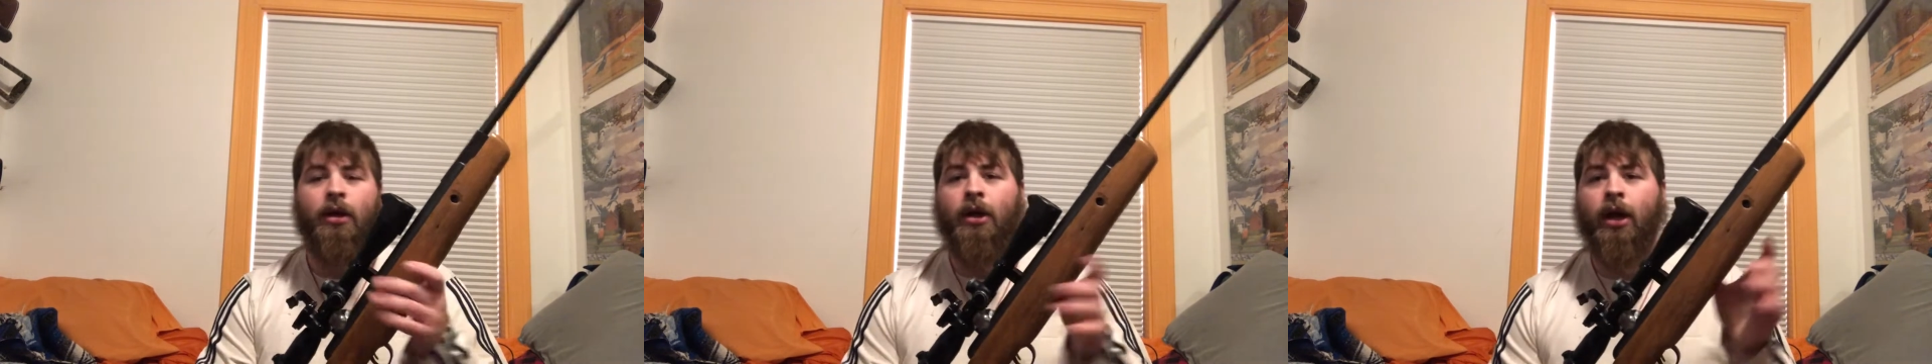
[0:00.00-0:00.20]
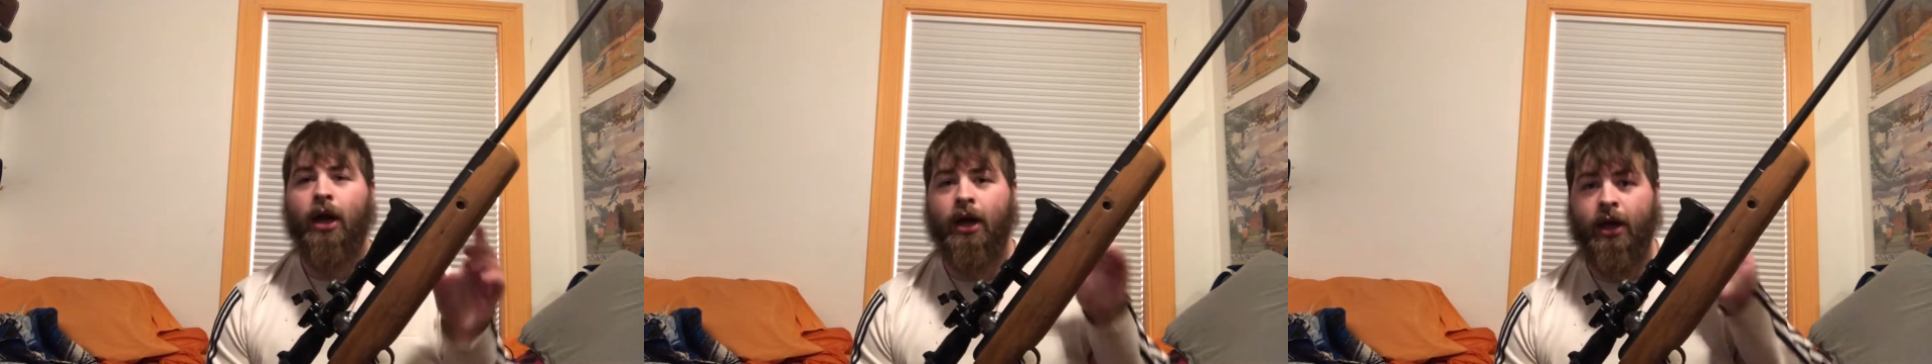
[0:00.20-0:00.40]

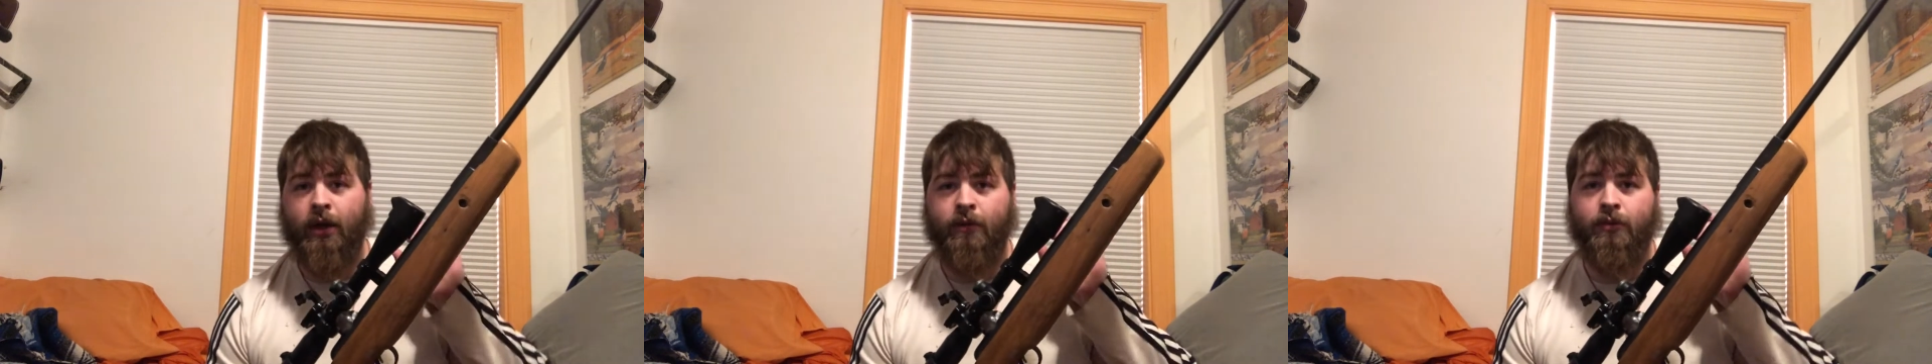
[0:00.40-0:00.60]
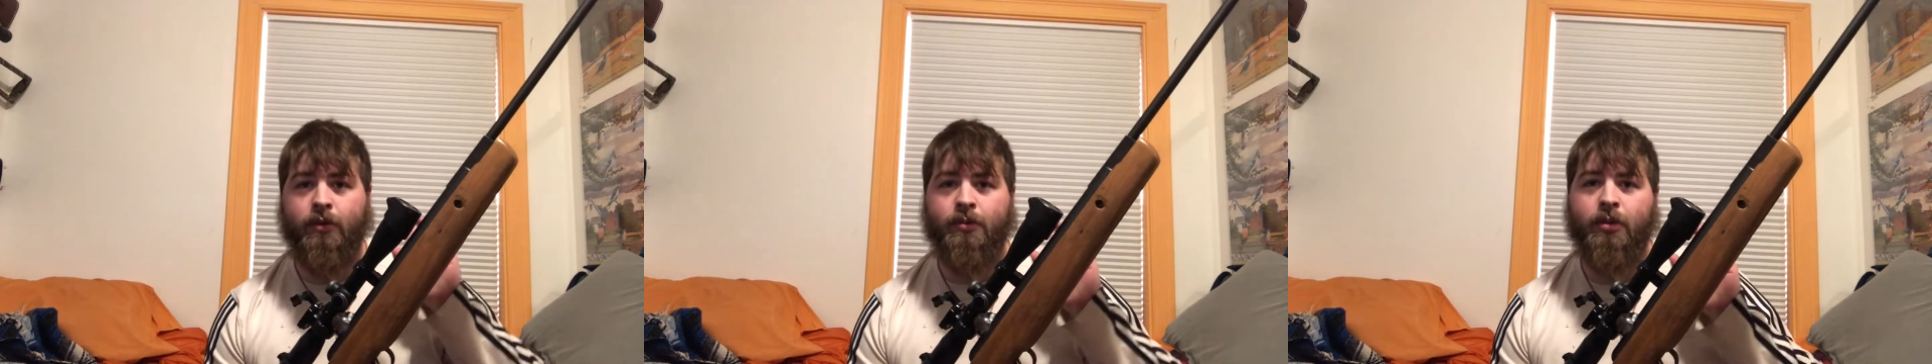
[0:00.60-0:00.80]
I
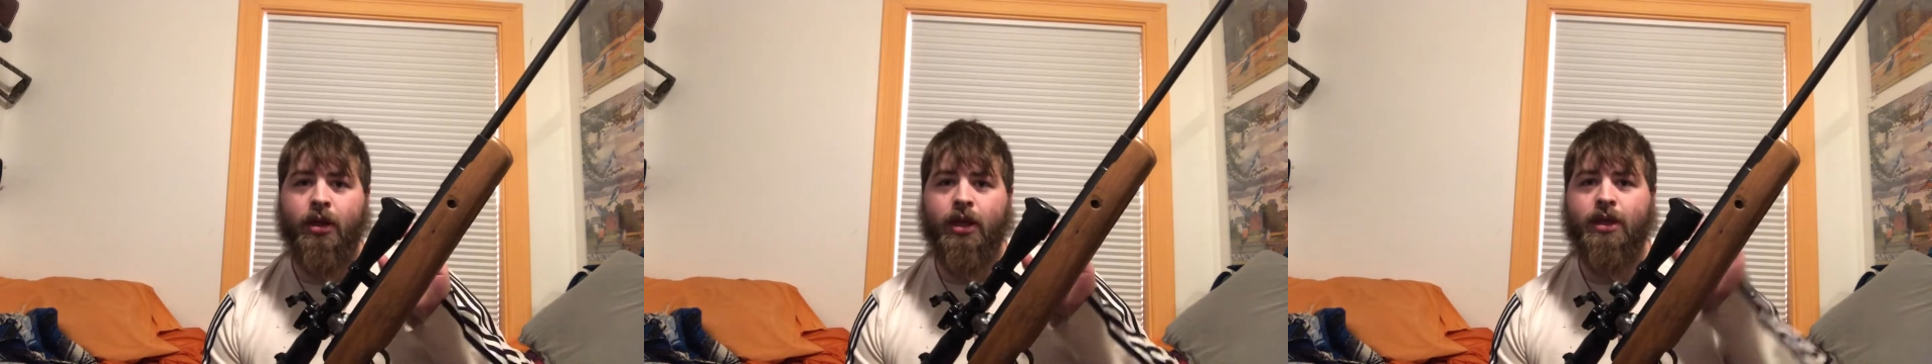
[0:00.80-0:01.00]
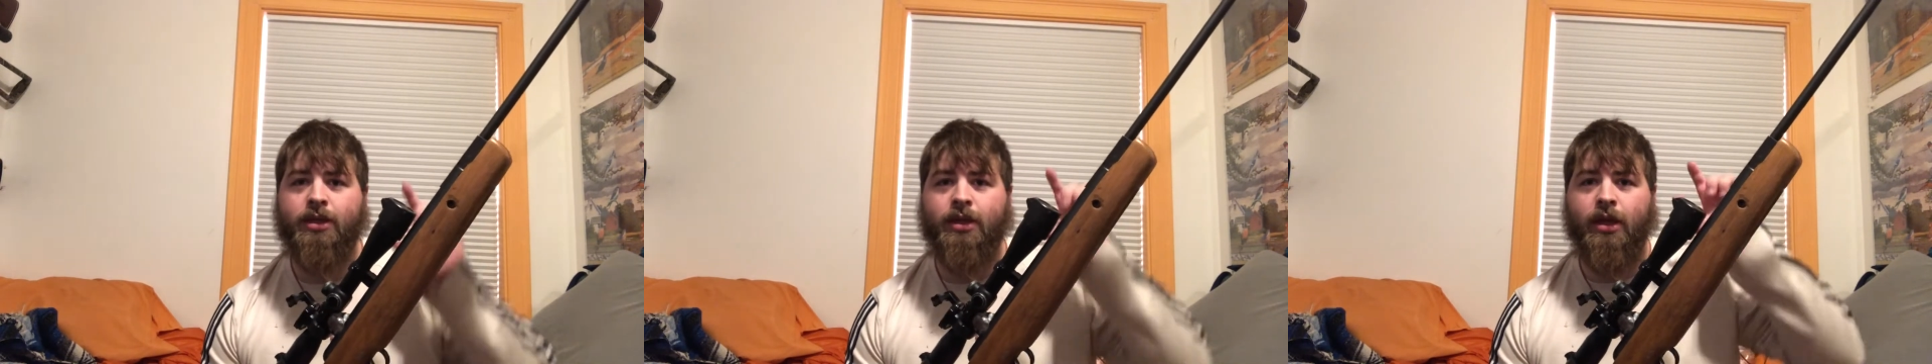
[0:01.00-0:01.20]
have
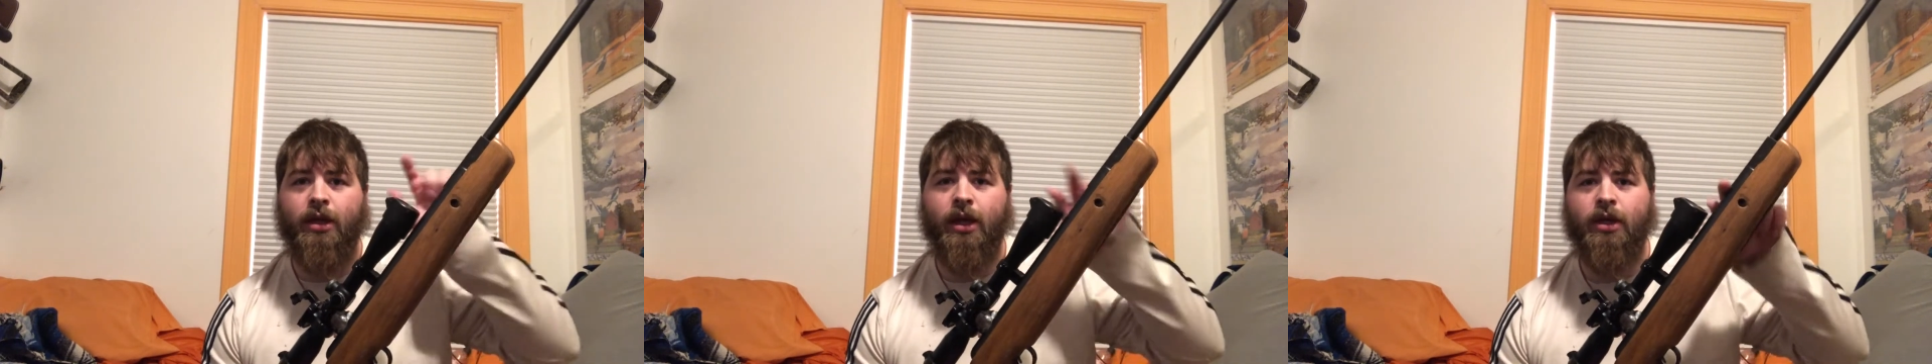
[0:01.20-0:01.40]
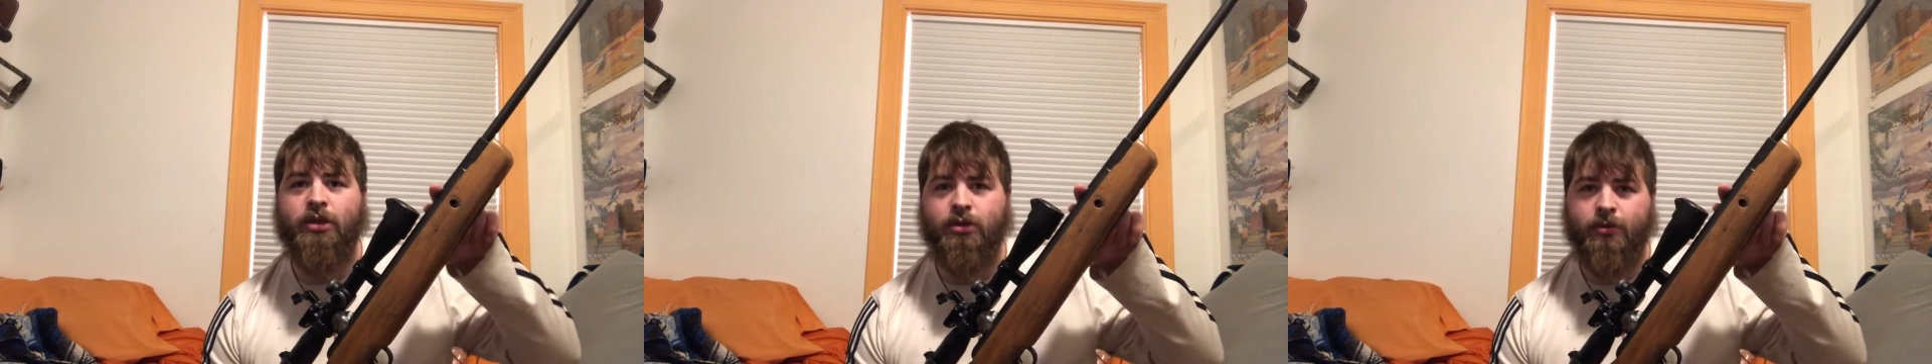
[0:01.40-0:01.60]
replaced the
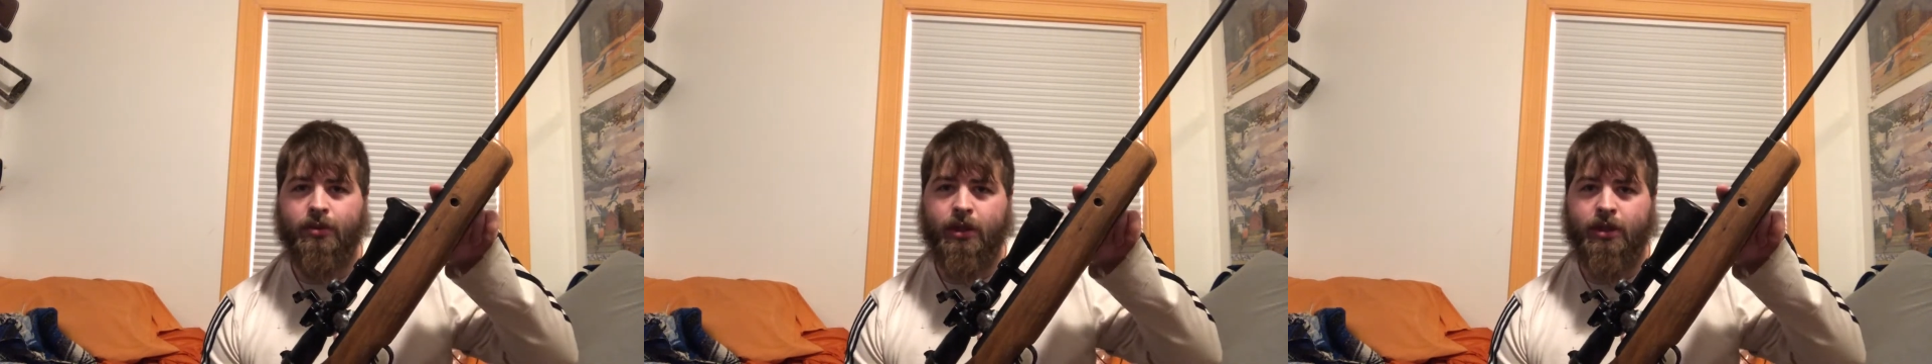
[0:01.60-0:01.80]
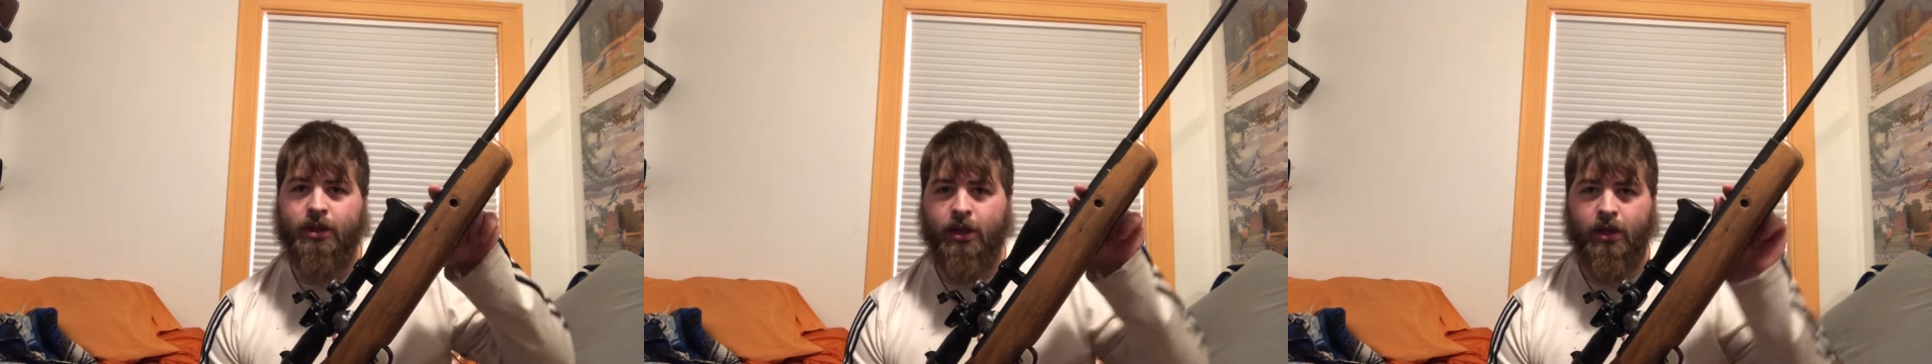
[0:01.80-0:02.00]
Nitro
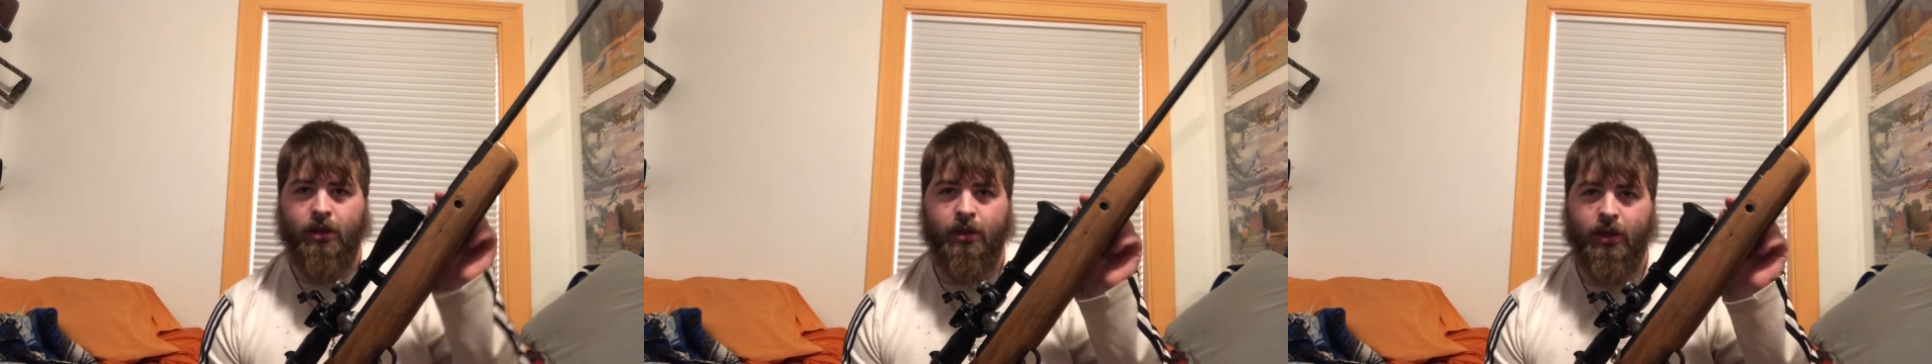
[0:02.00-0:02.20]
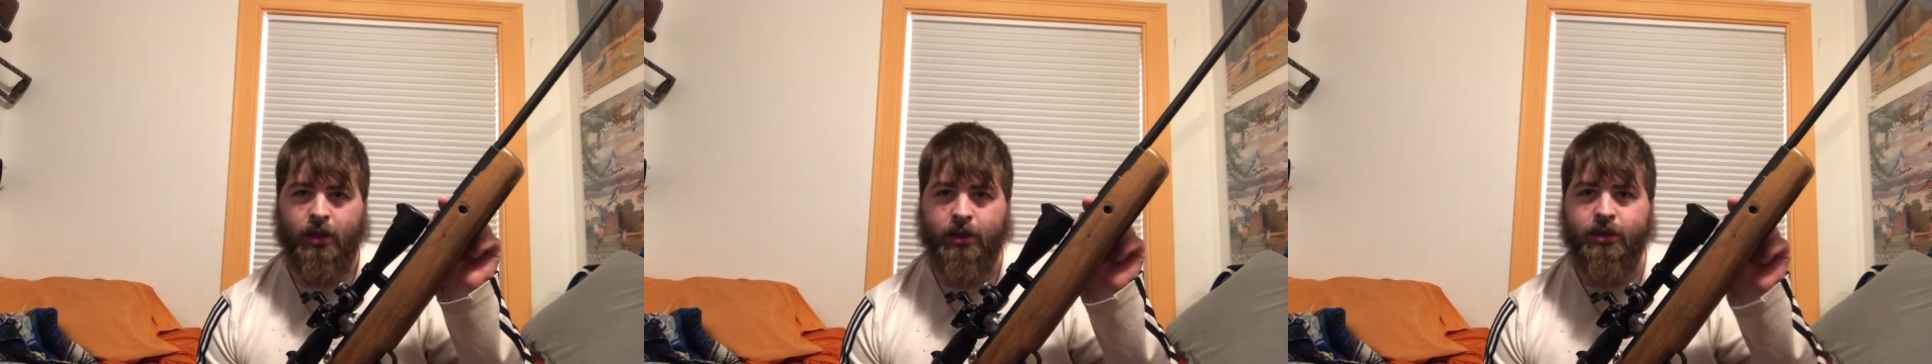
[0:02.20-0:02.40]
piston in
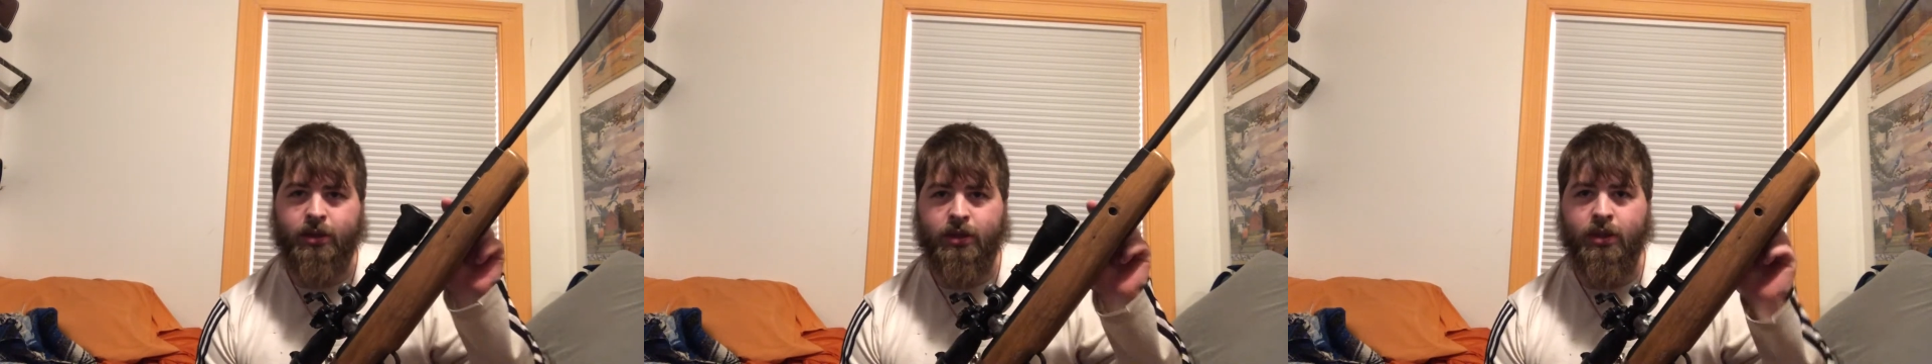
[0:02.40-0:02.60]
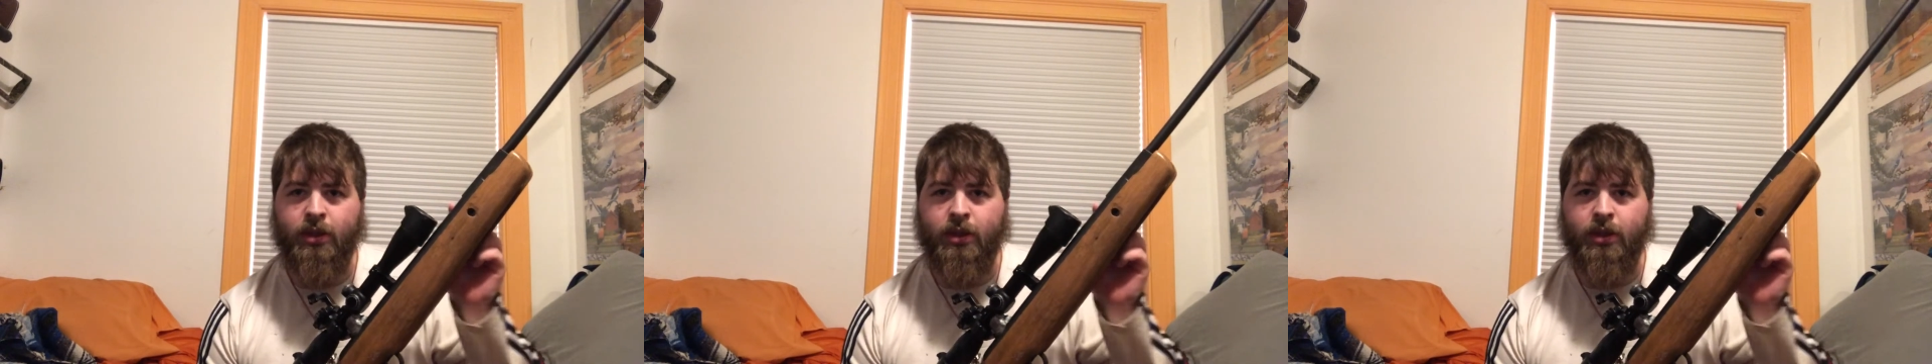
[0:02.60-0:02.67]
this.